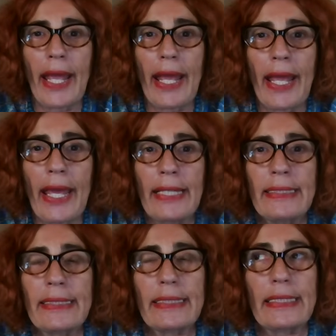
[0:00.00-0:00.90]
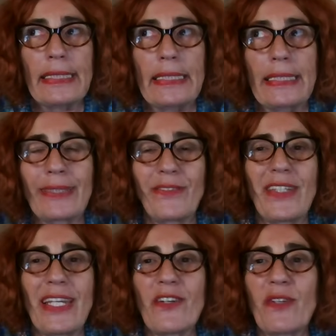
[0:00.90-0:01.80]
and
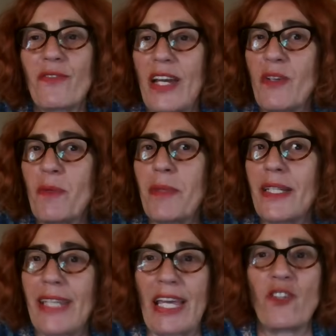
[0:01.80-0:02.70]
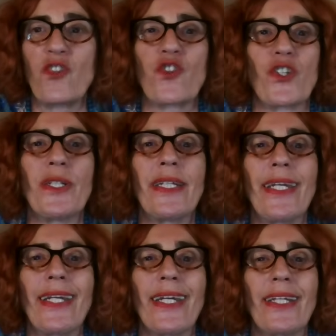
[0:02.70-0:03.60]
we are in very big danger
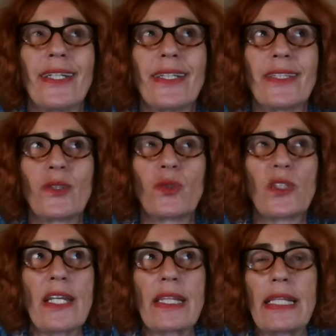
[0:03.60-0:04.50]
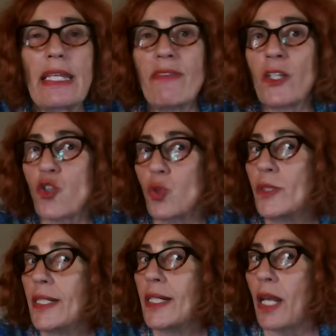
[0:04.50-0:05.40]
to start living
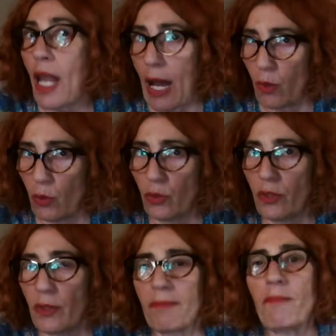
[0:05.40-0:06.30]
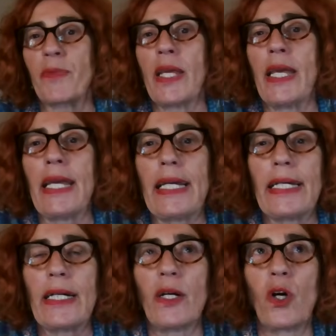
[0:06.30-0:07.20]
through the cloud,
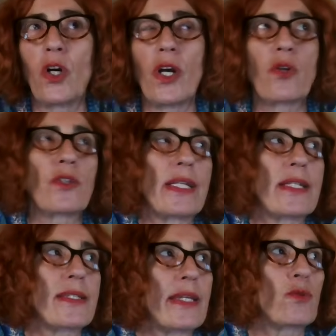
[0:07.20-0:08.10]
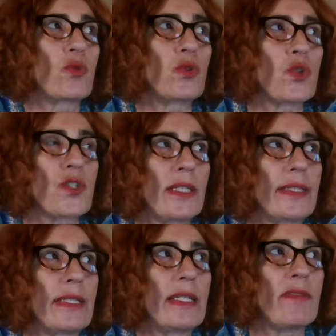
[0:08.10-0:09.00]
or let's say to
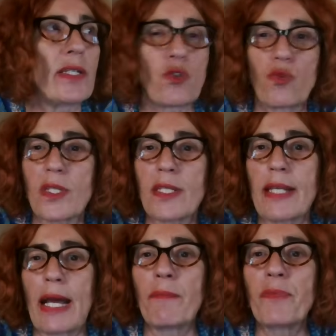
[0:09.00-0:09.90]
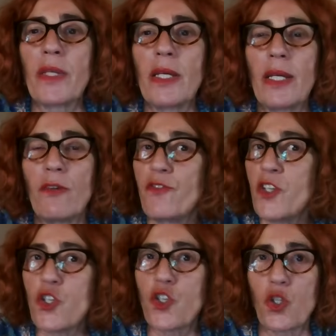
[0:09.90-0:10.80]
start living through some
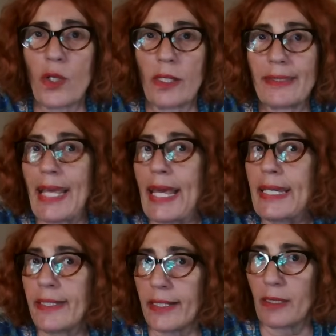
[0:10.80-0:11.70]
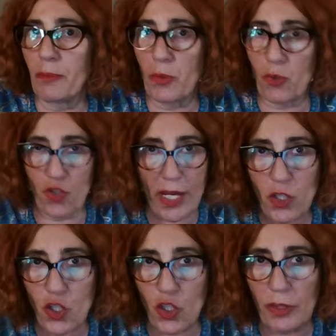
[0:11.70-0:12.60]
virtual technical
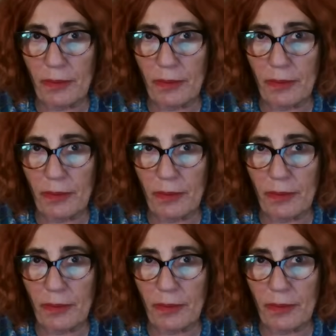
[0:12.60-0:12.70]
projection.